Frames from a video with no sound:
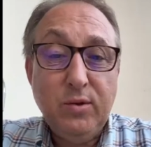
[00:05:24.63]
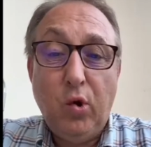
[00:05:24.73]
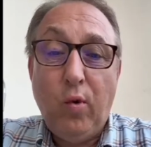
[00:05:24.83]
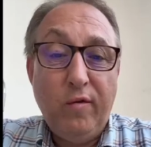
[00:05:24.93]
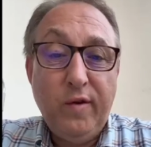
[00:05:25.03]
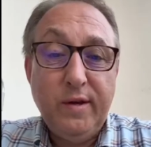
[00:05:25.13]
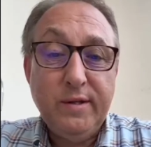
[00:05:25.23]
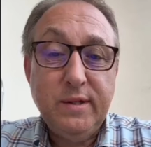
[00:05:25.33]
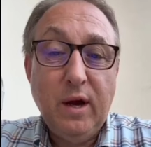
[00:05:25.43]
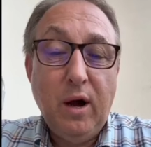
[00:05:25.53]
the
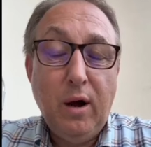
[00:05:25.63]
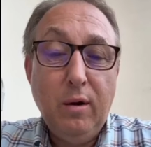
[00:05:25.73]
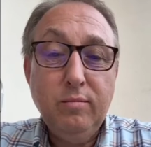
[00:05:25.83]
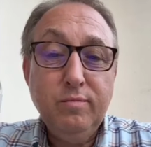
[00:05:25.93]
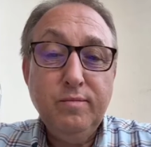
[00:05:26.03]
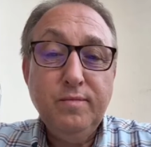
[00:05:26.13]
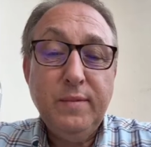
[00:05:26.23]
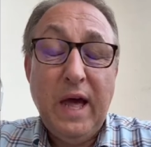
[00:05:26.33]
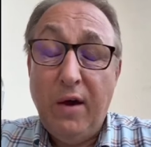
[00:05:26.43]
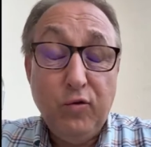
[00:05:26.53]
graphics
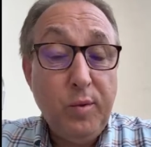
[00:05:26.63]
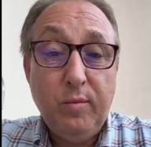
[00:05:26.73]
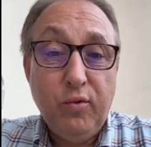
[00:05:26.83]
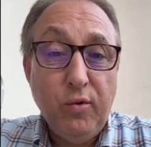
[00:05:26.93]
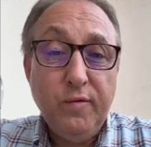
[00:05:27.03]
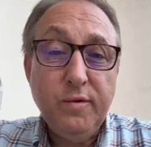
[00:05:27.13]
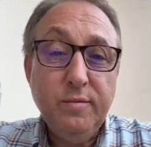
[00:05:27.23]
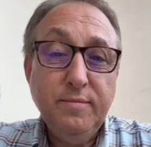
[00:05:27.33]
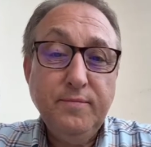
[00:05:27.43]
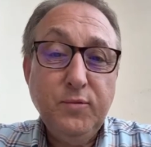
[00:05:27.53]
have to be improved
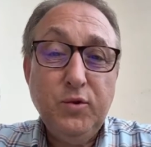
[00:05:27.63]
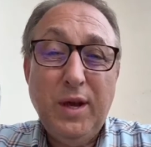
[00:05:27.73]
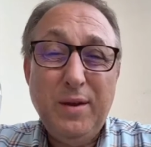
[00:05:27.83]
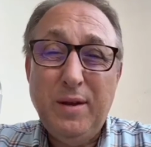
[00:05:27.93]
today.